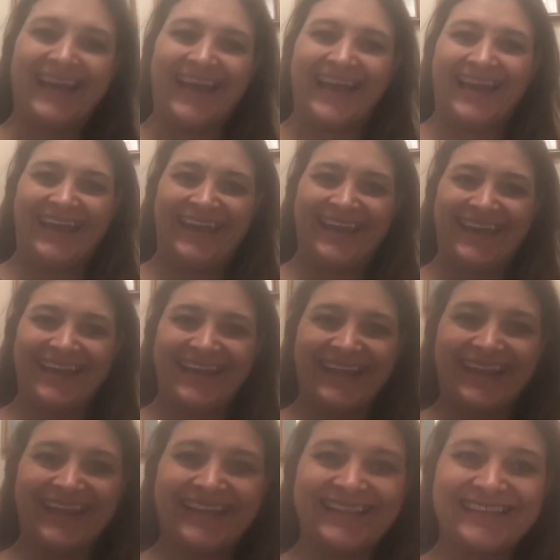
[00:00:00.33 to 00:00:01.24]

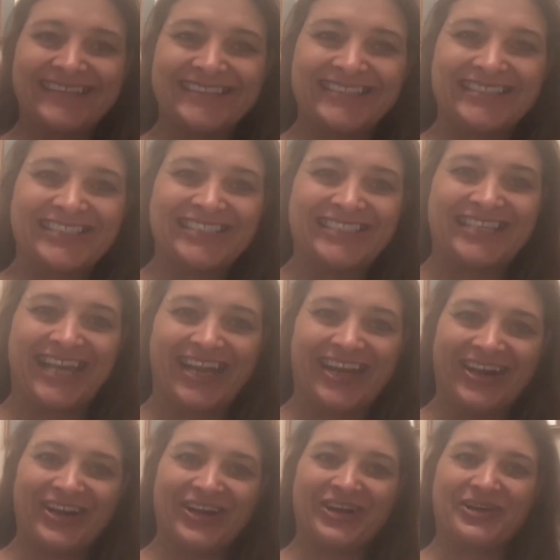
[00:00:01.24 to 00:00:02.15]
Hey, this is
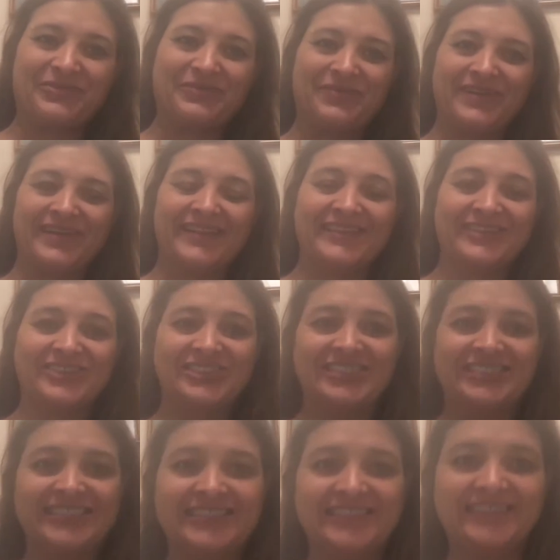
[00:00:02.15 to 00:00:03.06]
Cher with
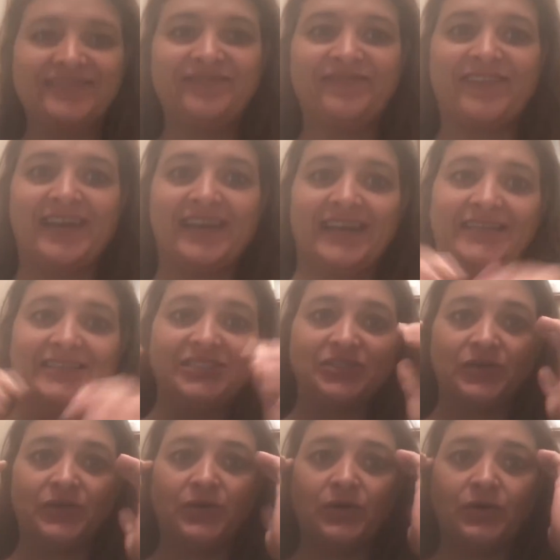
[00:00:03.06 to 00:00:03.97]
Christensen
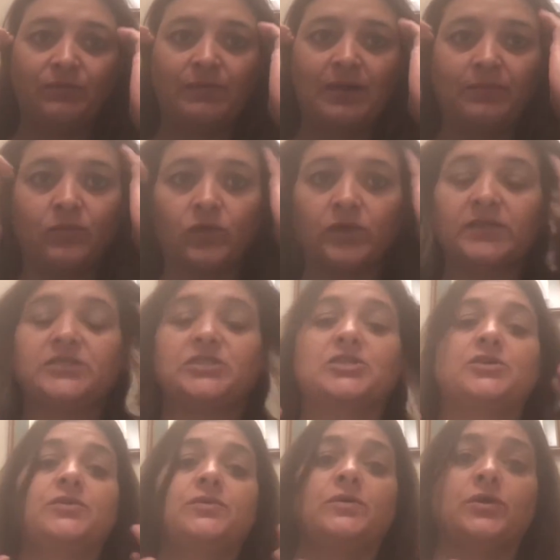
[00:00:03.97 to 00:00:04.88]
Financial, my
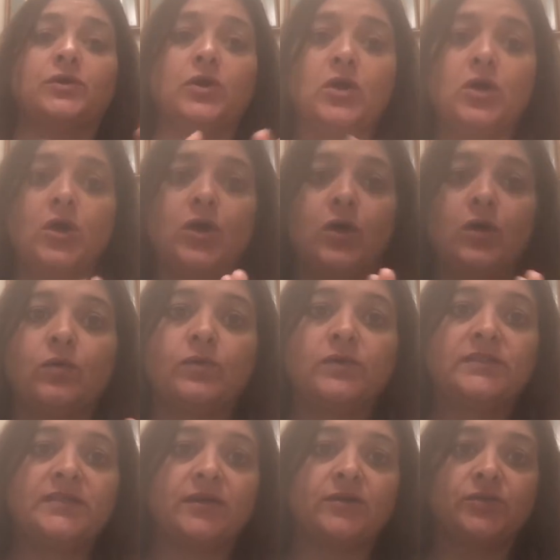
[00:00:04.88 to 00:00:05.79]
mortgage guru. I
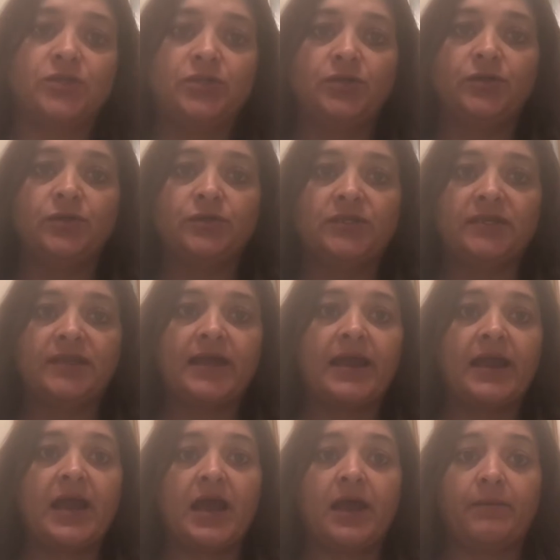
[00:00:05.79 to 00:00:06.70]
want to talk to you
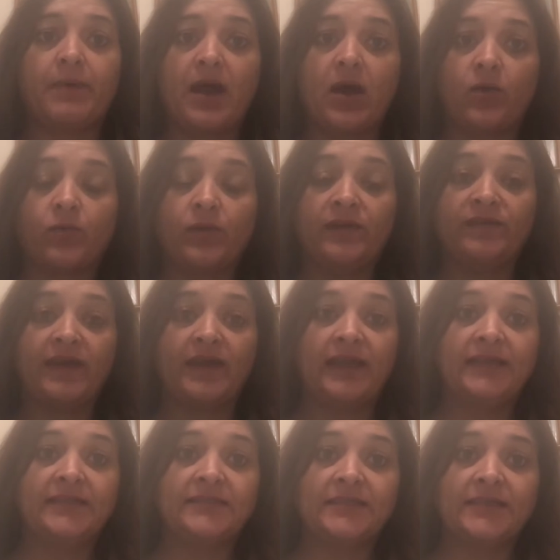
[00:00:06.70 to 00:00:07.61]
today about
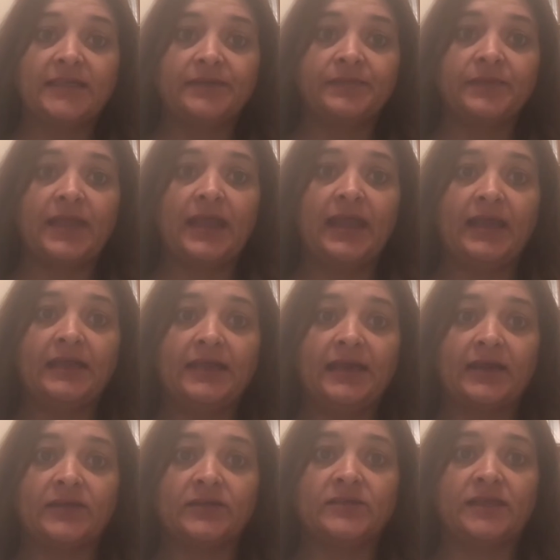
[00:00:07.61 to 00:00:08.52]
refinancing and
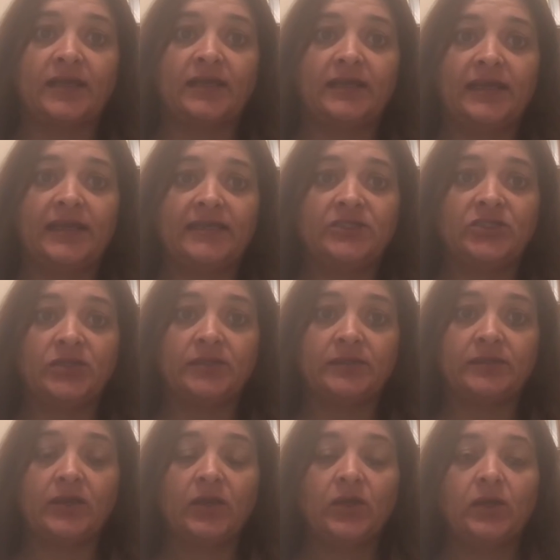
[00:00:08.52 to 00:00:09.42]
debt
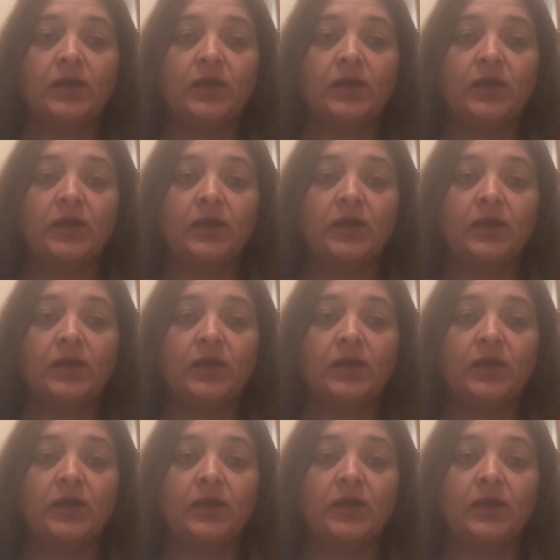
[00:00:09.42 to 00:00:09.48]
consolidation.